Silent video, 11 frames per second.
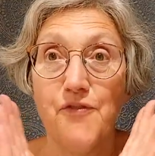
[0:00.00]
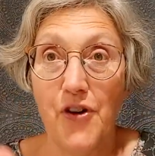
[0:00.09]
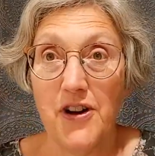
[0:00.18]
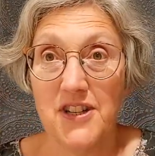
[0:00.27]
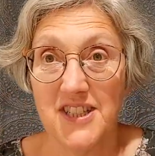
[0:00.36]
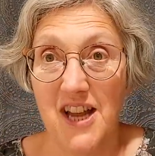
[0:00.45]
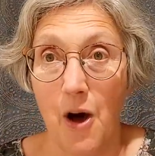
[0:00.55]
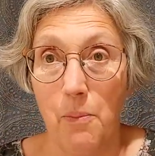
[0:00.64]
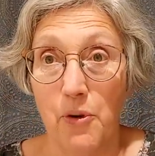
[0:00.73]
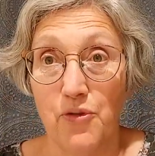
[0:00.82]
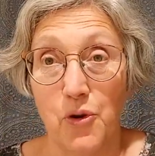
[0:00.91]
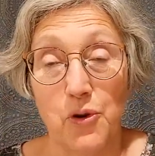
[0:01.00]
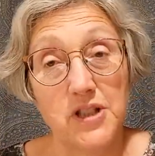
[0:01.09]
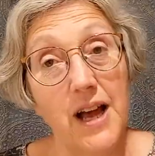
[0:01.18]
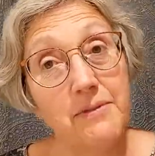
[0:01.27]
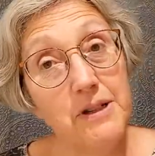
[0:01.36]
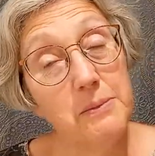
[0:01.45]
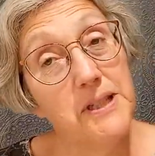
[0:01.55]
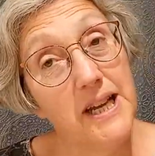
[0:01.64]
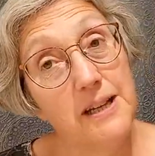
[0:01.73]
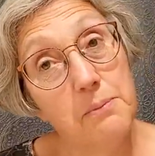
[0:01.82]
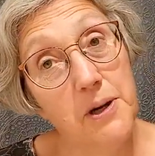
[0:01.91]
First up, of course, I'm going to be
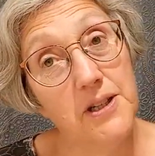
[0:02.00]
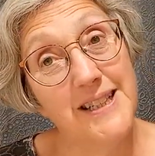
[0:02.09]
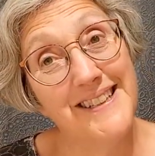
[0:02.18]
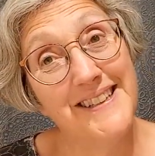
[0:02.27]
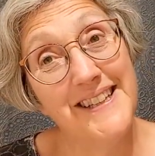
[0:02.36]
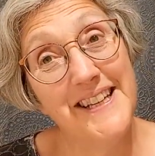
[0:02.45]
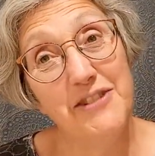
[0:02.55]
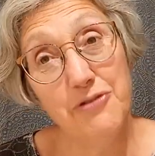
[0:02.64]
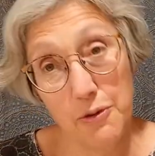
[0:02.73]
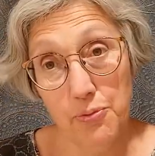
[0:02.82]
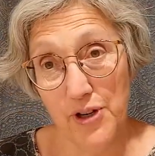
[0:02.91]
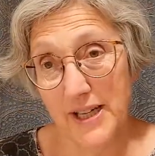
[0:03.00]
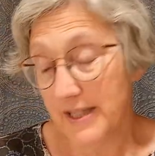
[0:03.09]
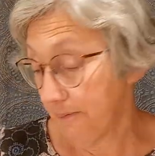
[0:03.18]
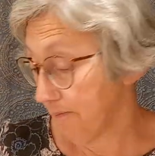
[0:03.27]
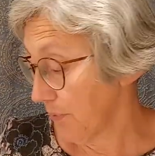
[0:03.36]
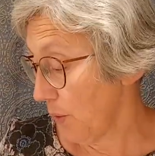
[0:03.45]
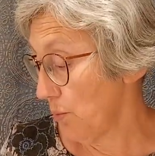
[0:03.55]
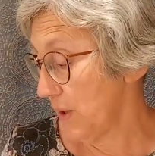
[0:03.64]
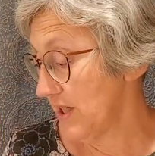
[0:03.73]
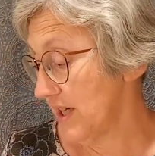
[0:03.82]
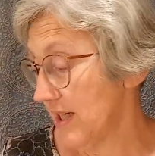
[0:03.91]
taking part in the group read,
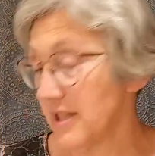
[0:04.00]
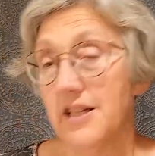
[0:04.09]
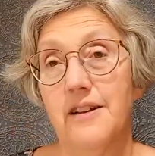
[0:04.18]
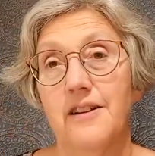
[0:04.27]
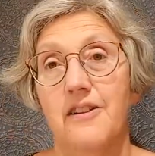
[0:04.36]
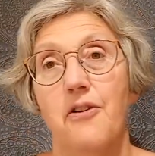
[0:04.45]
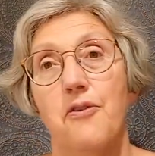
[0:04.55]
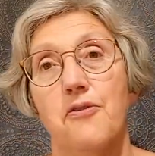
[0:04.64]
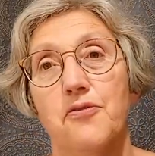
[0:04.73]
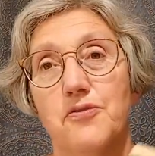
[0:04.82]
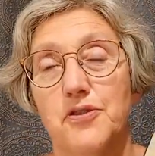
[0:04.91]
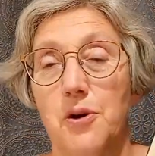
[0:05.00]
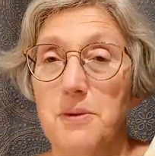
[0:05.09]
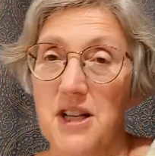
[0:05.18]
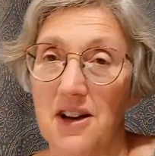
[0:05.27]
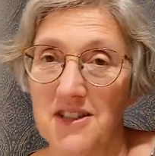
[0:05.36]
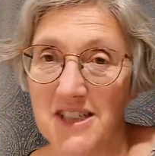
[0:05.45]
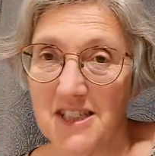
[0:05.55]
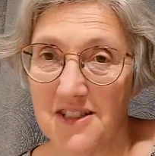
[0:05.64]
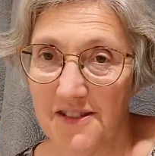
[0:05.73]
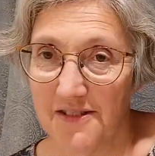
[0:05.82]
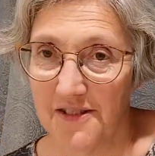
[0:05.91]
which is of Thomas
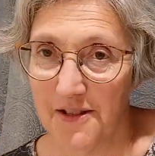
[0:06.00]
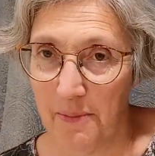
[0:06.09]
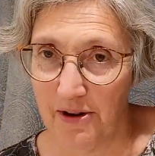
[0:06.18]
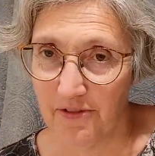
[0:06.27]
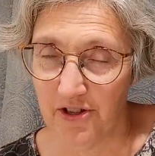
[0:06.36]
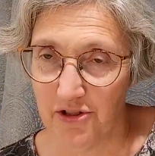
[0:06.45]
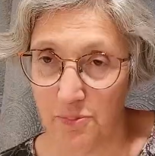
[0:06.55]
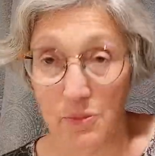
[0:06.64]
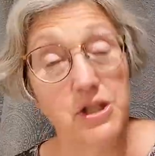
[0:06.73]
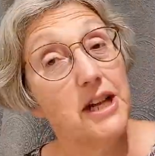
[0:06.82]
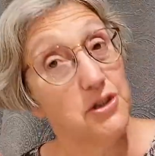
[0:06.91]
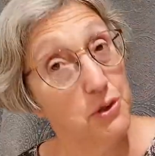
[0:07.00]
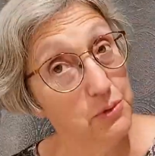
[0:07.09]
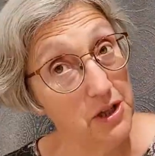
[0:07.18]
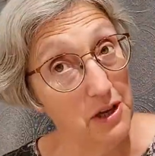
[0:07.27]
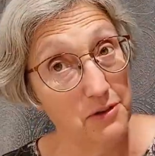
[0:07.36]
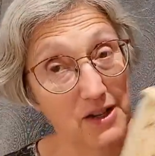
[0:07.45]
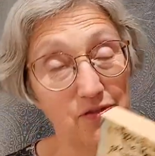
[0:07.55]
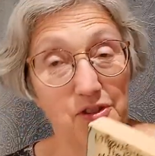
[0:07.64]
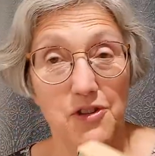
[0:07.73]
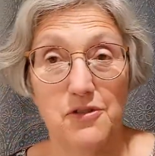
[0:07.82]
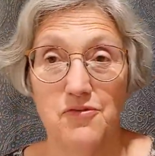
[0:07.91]
Hardy's The Mayor of Casterbridge, as you will know
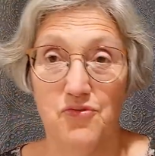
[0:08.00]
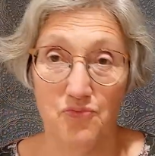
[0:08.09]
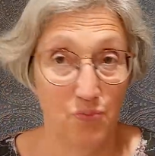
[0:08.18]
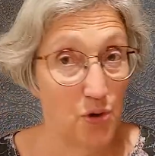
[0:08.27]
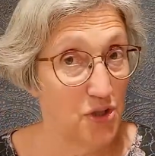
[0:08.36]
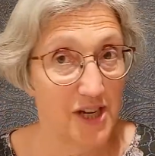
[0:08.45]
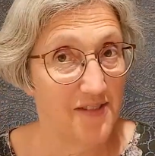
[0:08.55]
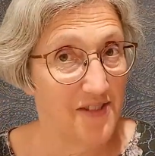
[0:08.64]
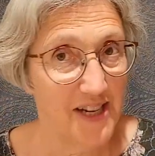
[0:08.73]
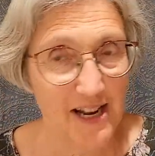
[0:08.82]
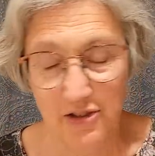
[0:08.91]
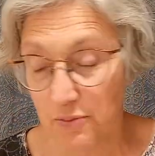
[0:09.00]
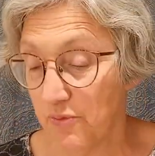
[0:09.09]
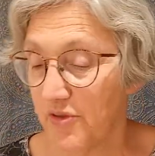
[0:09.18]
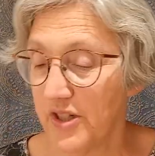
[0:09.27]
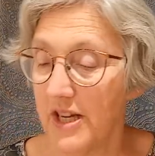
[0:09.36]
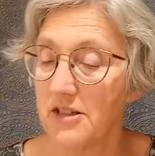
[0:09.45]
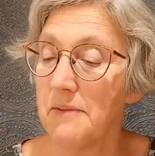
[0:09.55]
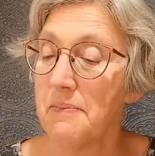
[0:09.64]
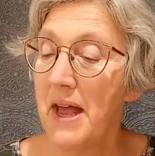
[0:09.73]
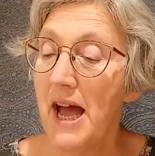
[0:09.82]
if you've watched any of the announcement videos.